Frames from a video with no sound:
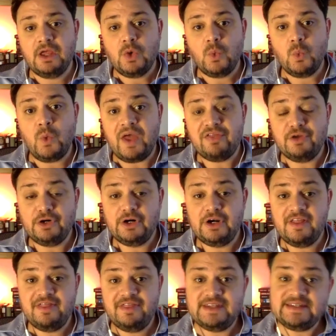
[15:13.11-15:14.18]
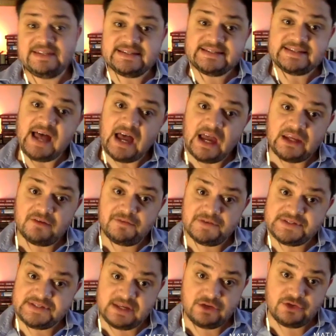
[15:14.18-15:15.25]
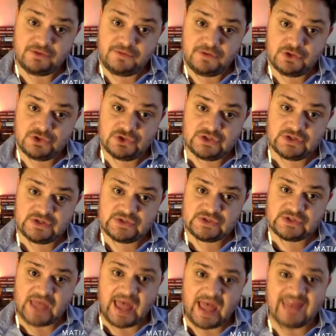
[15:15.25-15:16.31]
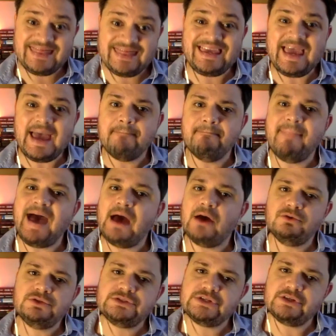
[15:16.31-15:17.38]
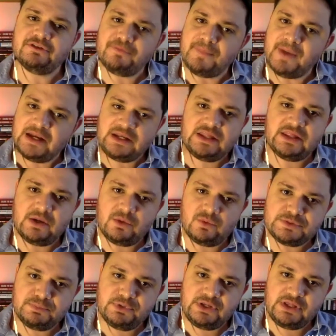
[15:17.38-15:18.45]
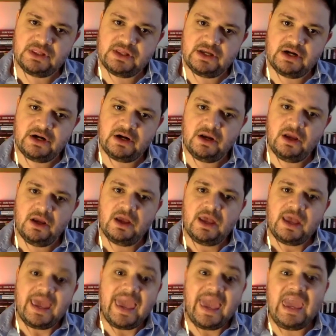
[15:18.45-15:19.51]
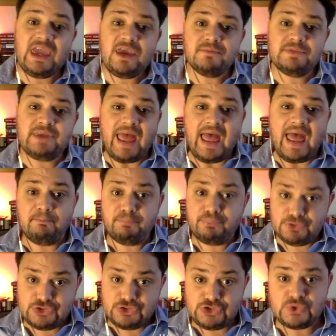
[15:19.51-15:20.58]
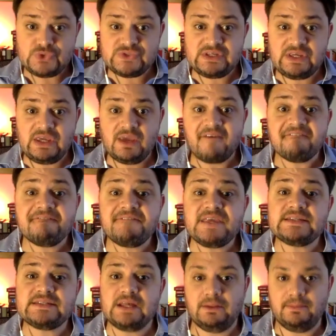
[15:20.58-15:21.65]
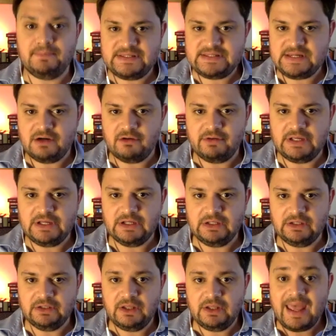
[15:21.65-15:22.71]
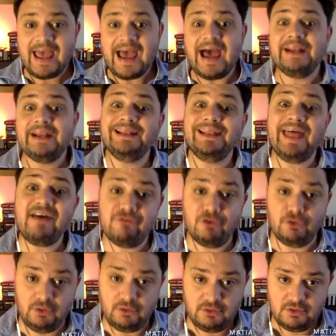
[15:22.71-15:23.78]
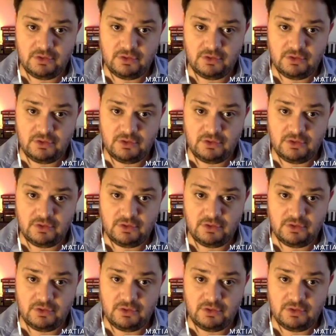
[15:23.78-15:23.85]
whether the design for centrifuges and the amount of money that was put in there aimed at producing fissile material at a level